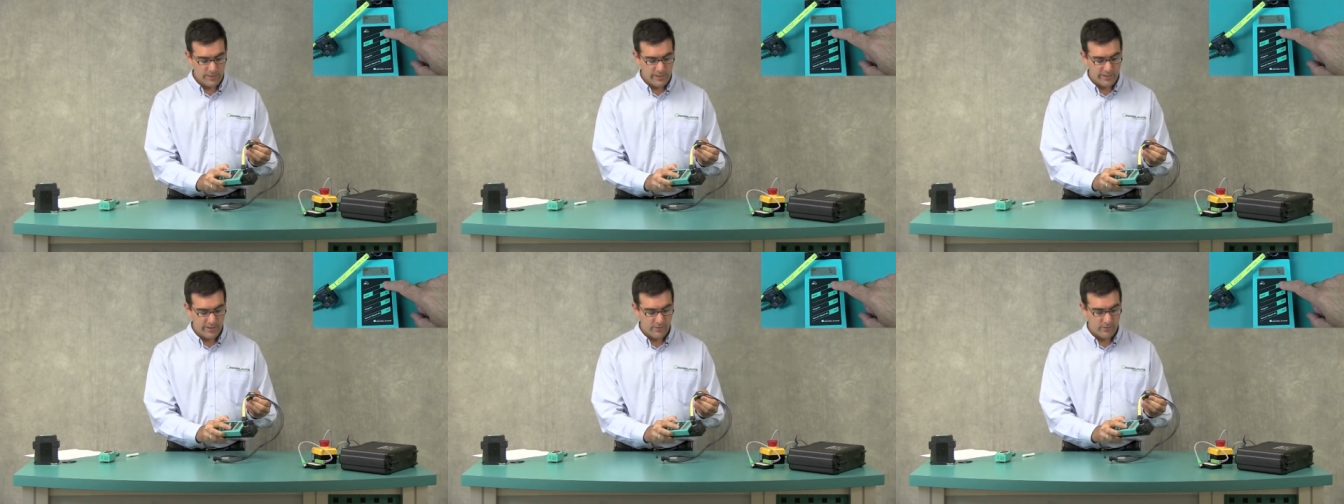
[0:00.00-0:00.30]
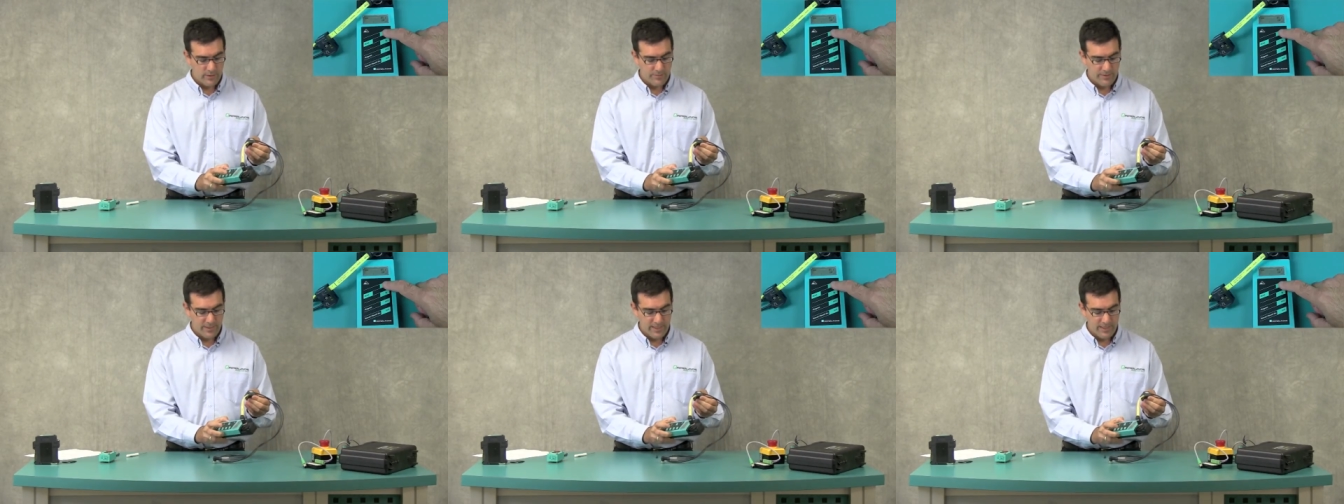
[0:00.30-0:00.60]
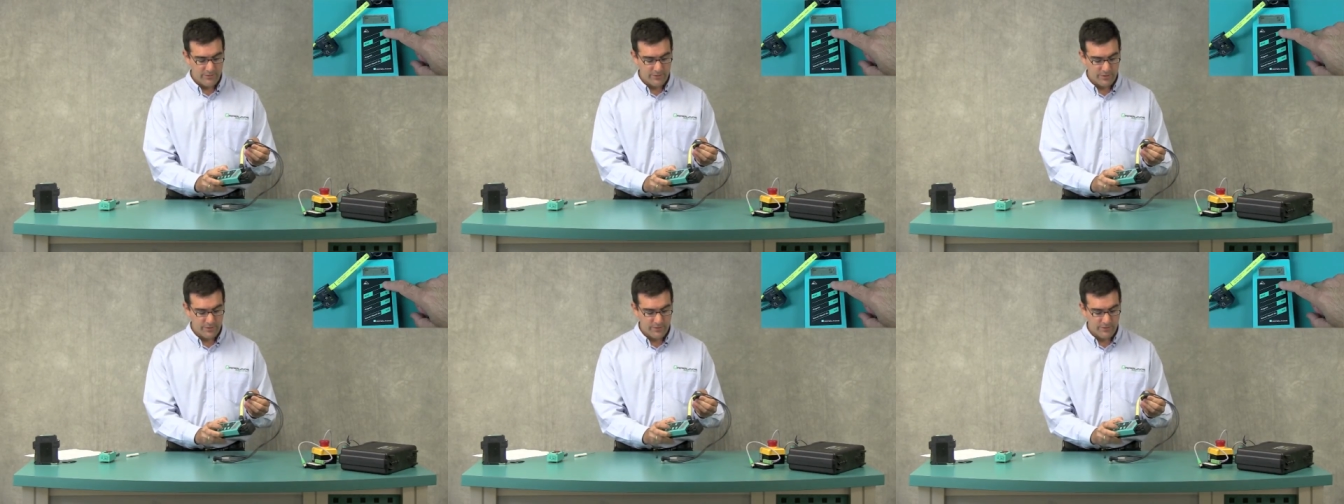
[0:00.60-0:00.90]
arrow up to
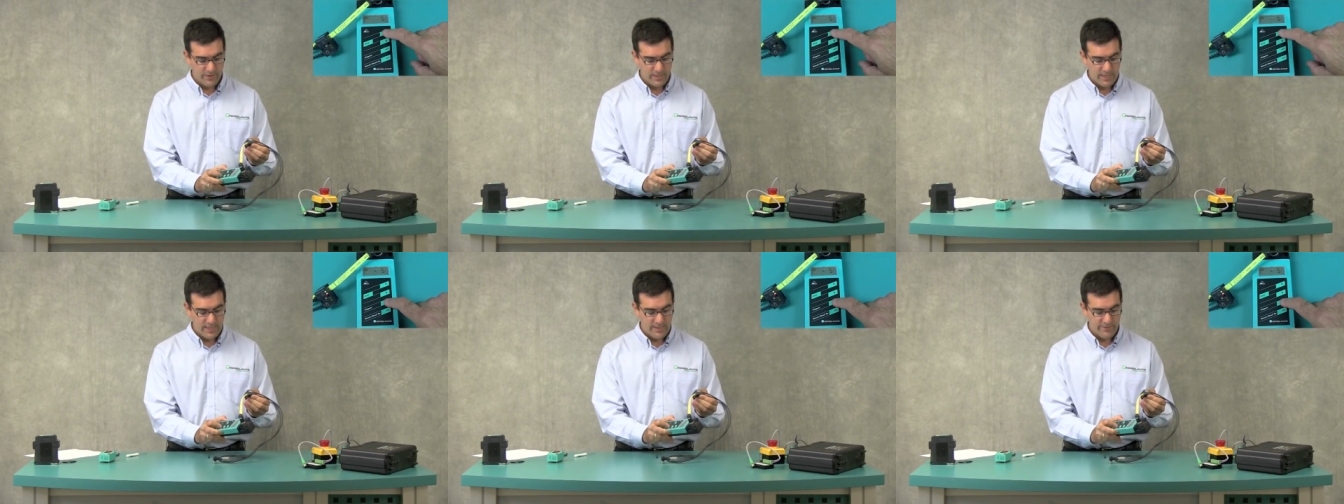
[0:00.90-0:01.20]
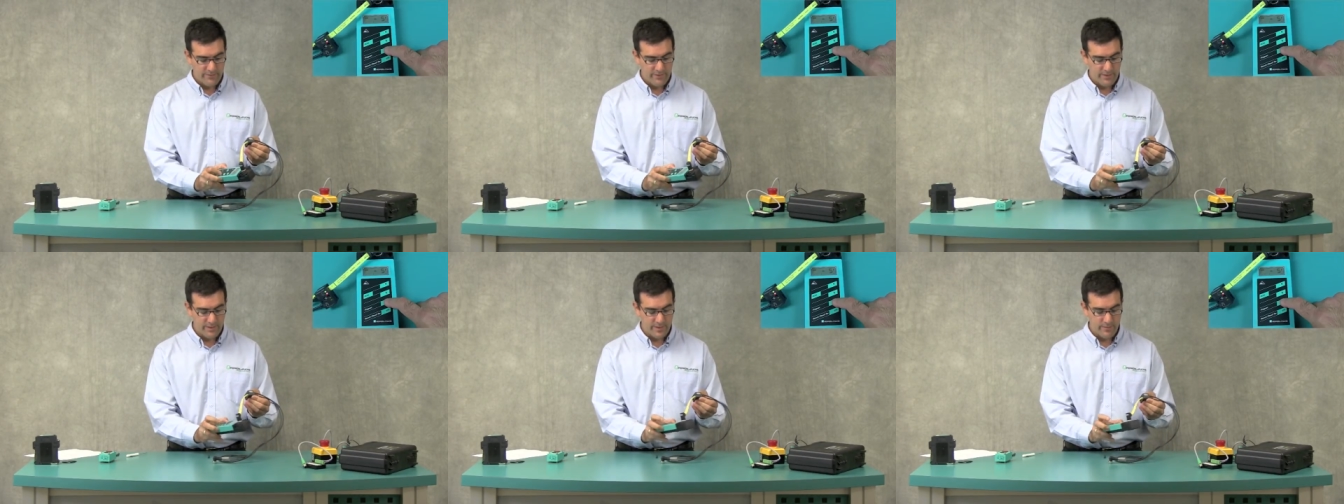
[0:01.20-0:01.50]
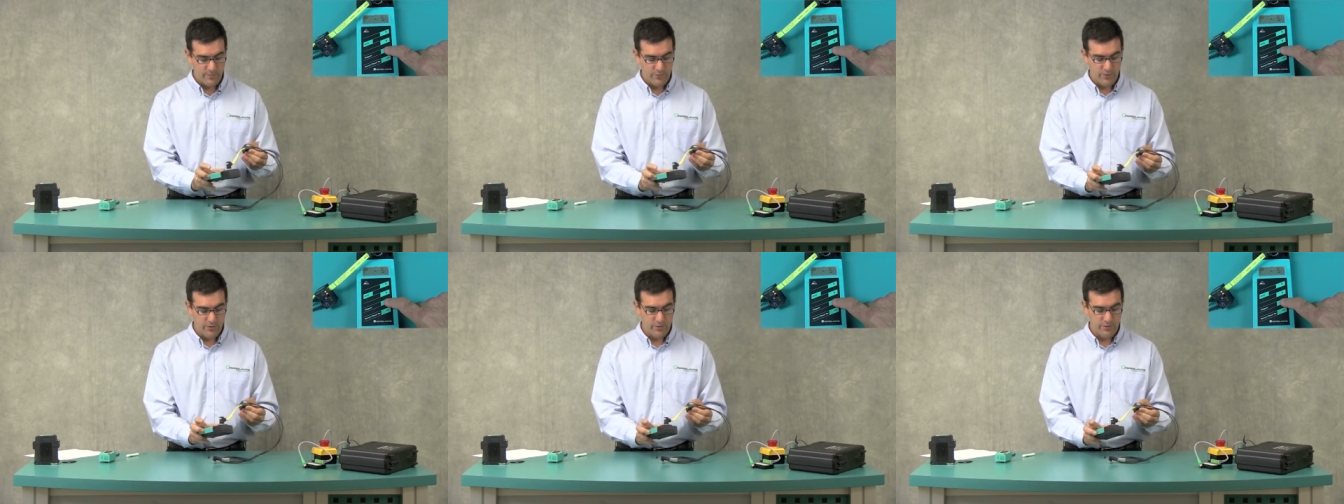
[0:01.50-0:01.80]
address 5, and
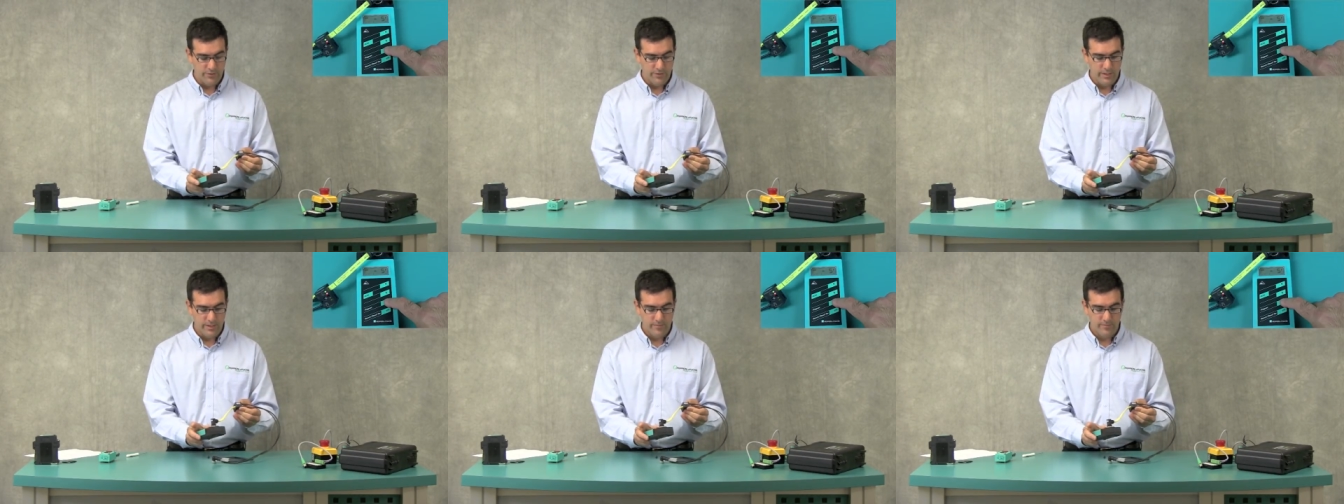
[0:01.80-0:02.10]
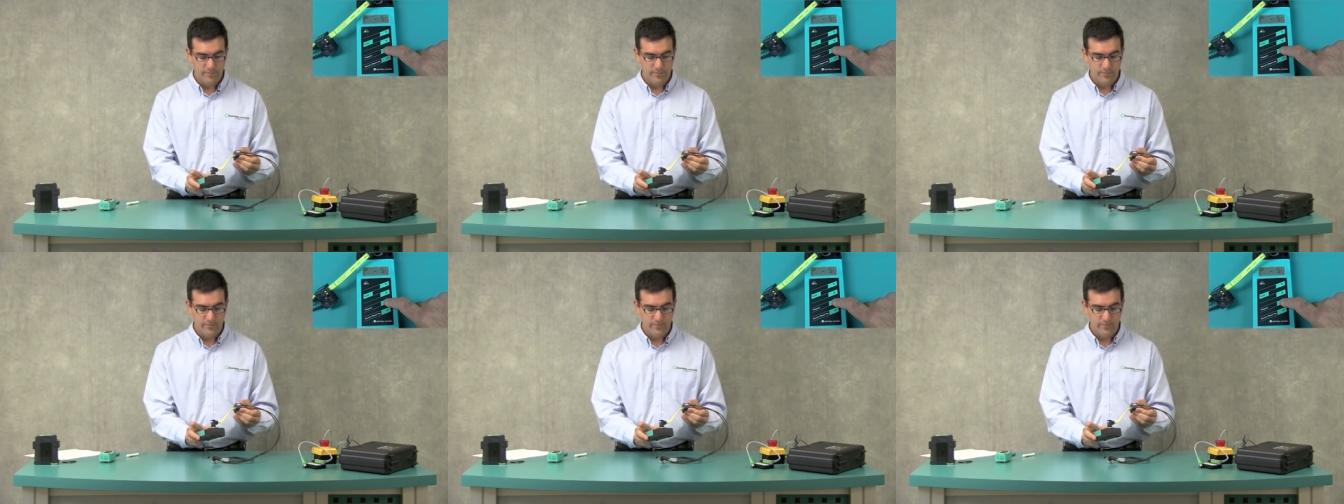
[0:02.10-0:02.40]
hit program.